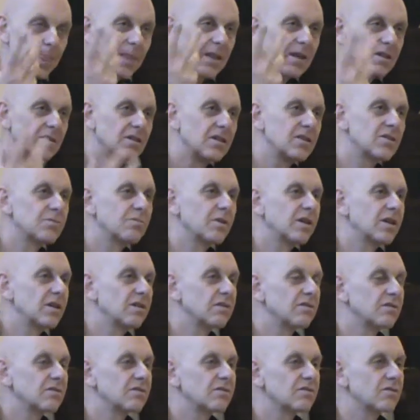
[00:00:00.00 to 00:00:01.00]
in this way,
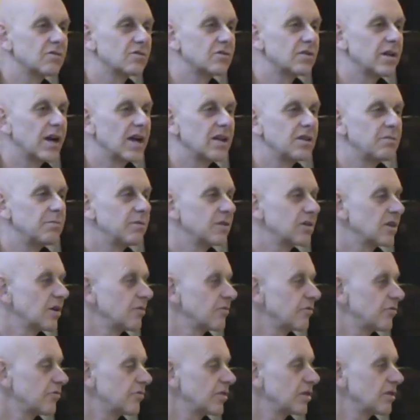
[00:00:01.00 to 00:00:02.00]
society
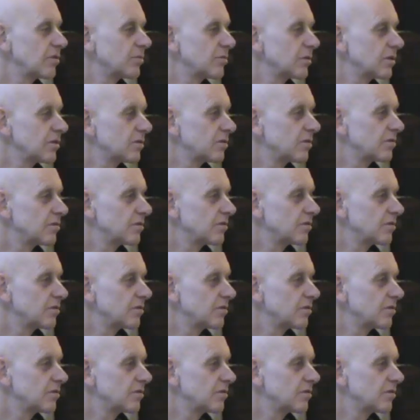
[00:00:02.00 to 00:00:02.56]
becomes filled with